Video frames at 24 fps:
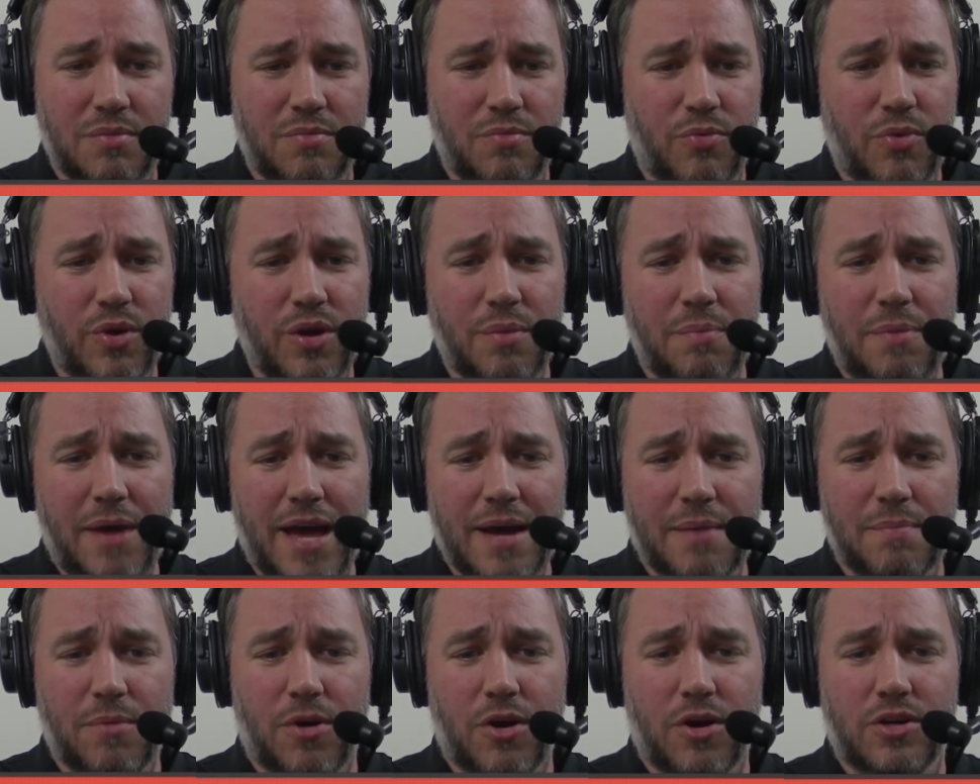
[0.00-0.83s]
real
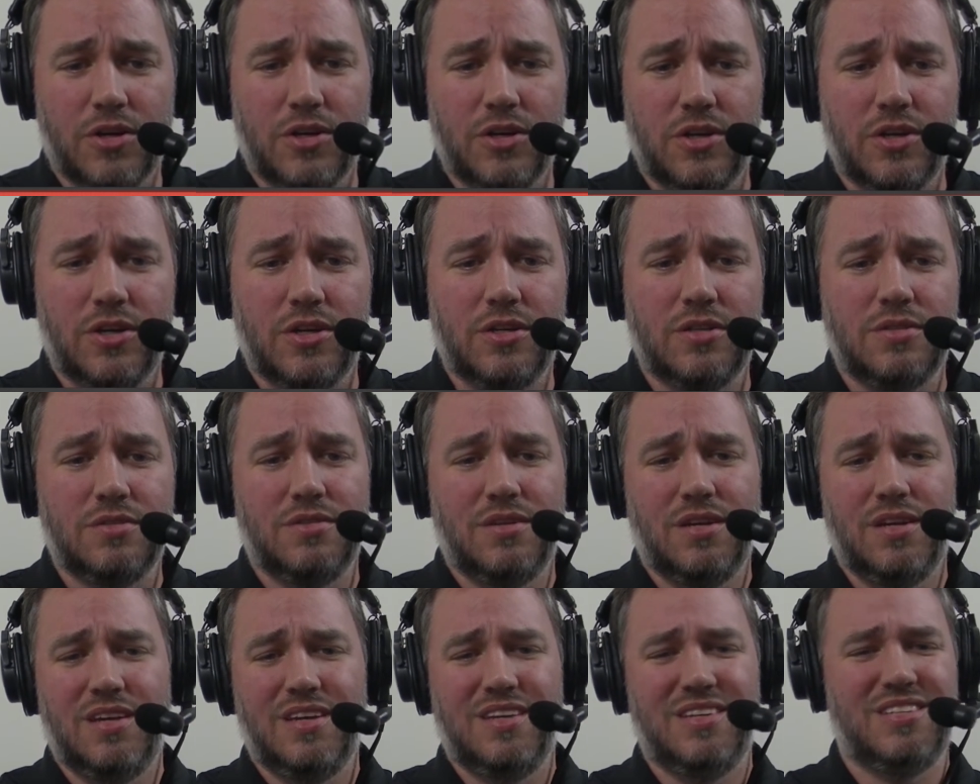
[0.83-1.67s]
back marker,
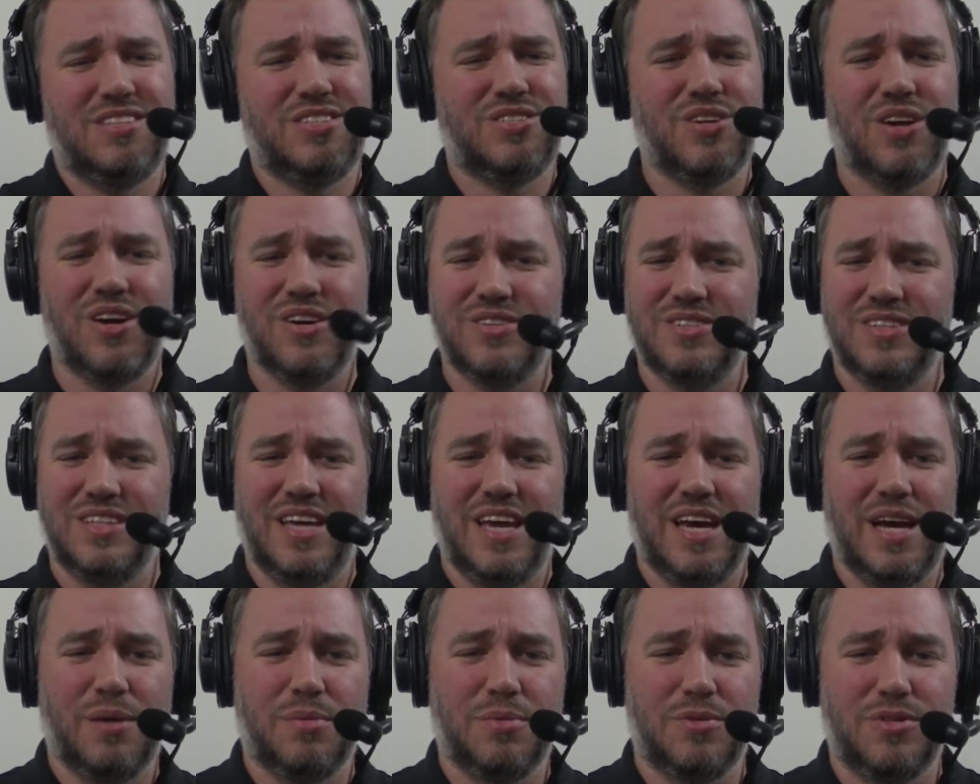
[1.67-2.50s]
struggled in the
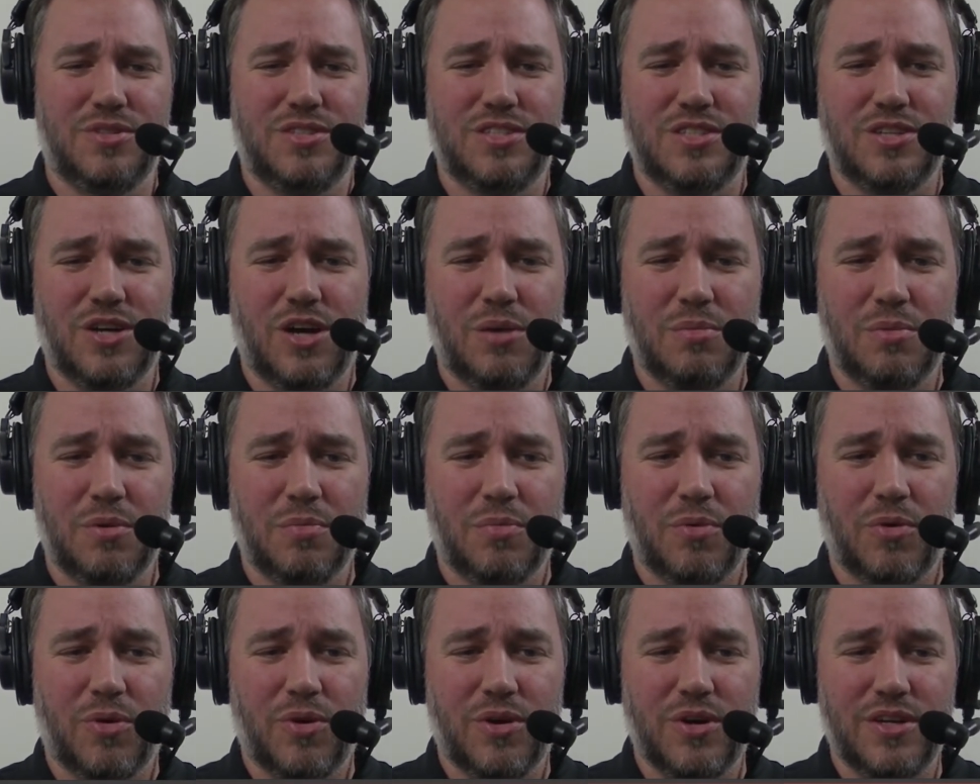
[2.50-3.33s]
Albert Stall
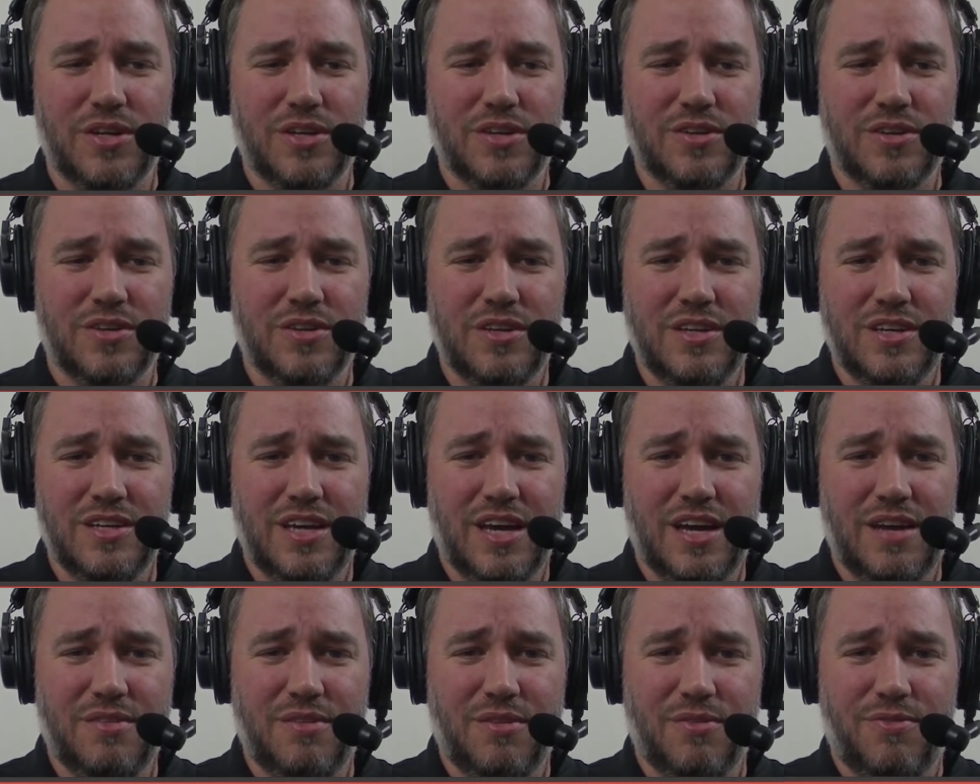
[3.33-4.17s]
Memorial
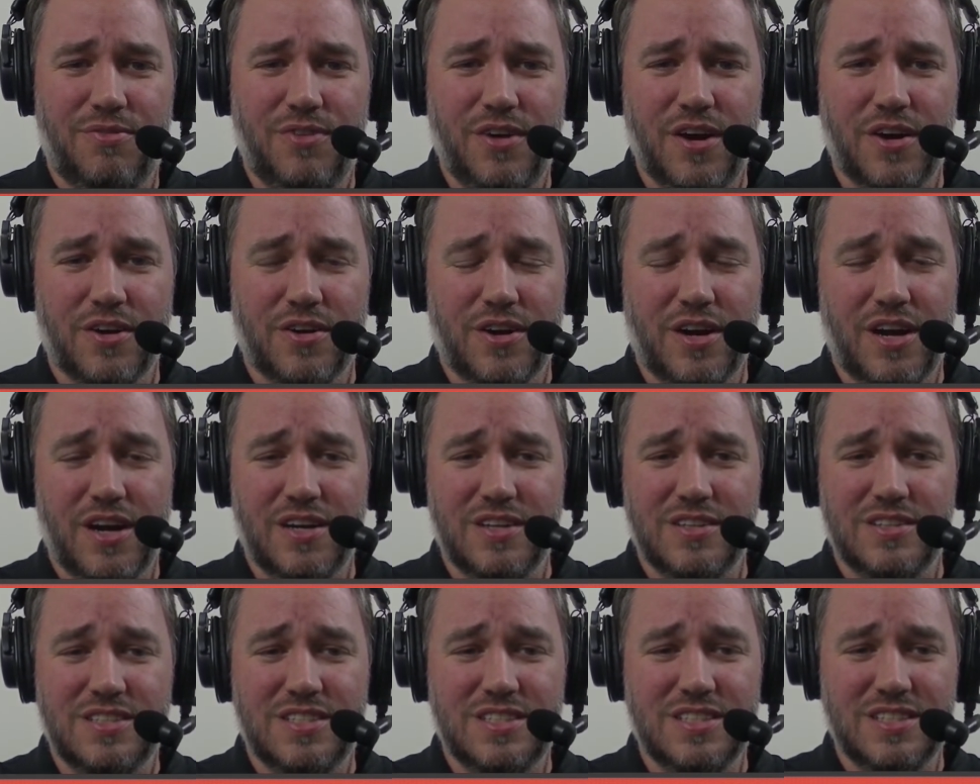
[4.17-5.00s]
at the
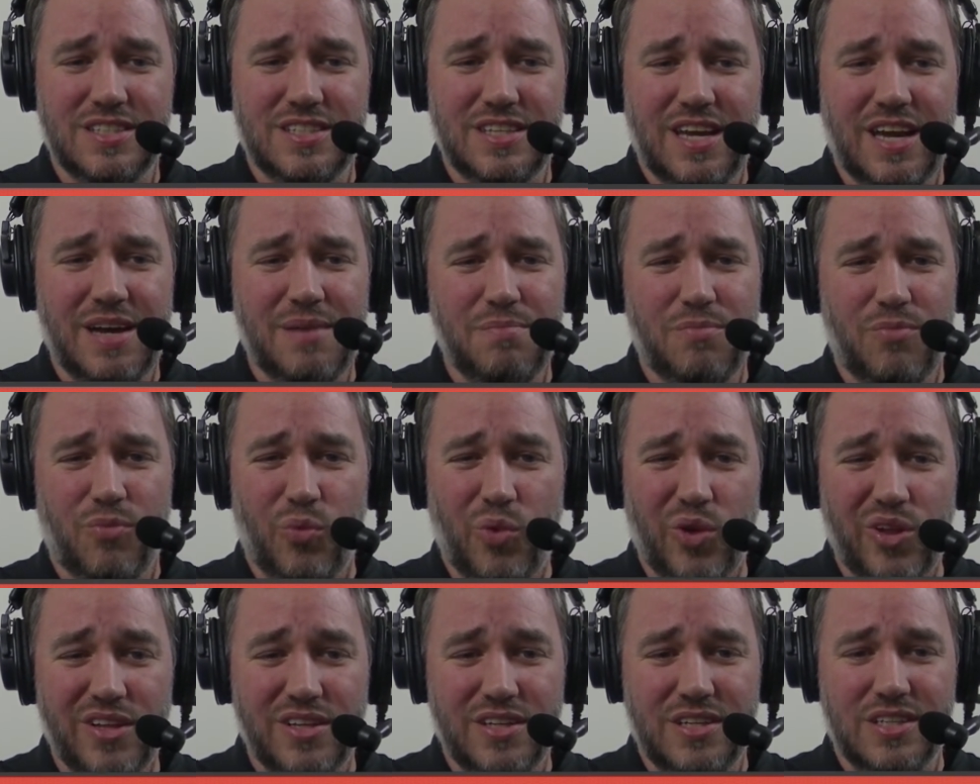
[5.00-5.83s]
fairgrounds. I'm
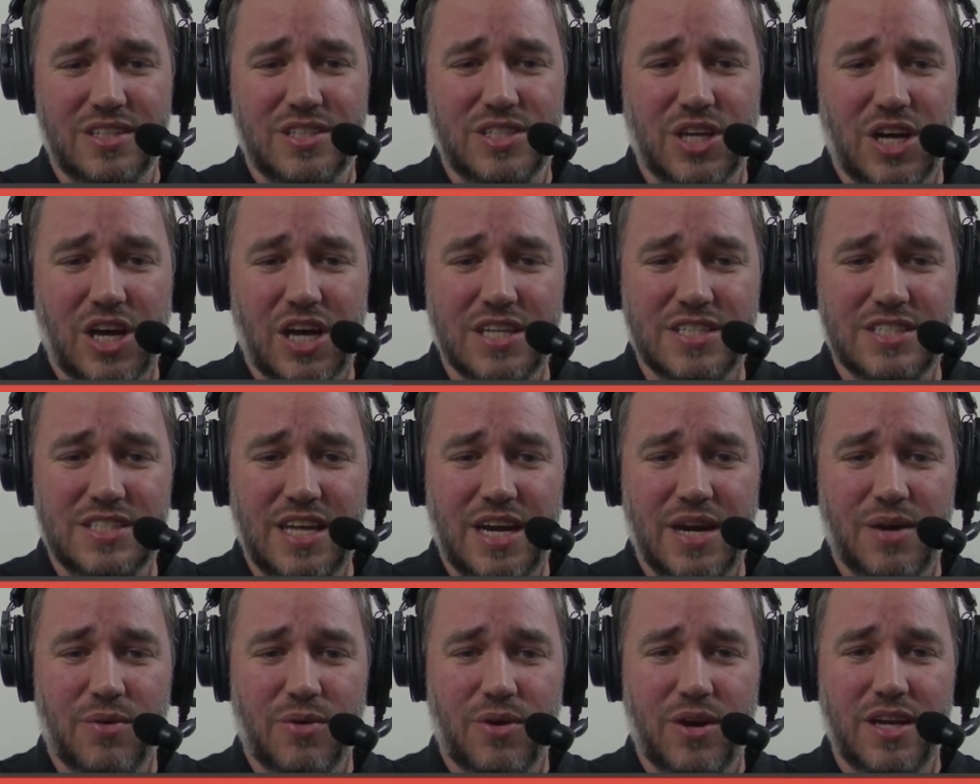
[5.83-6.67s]
willing to toss
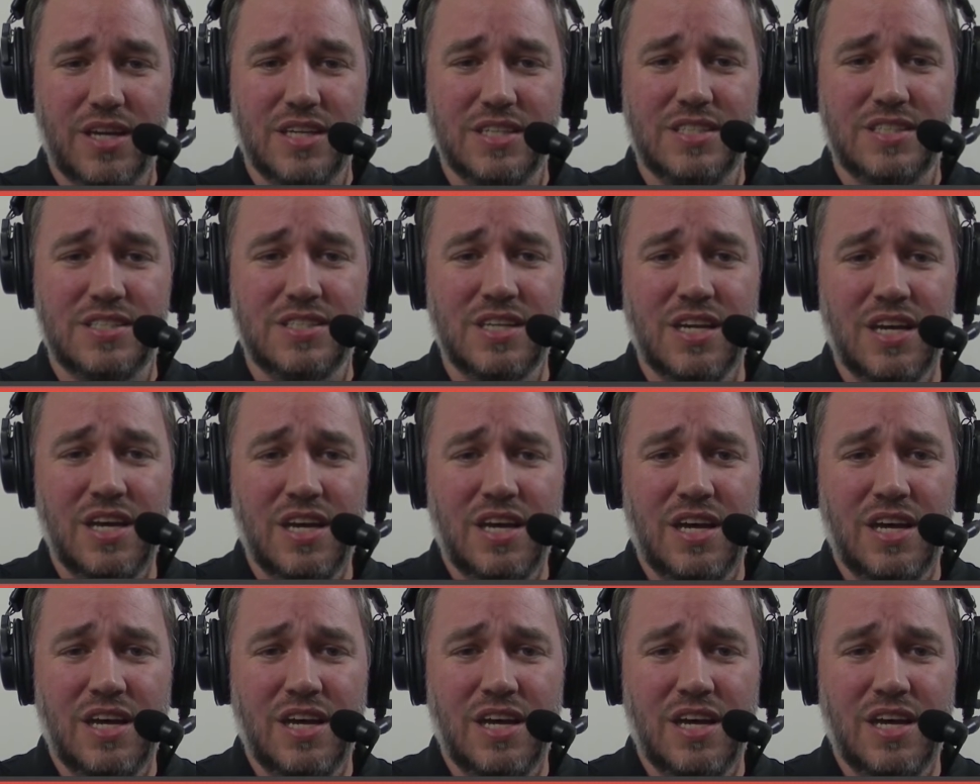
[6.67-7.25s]
that race.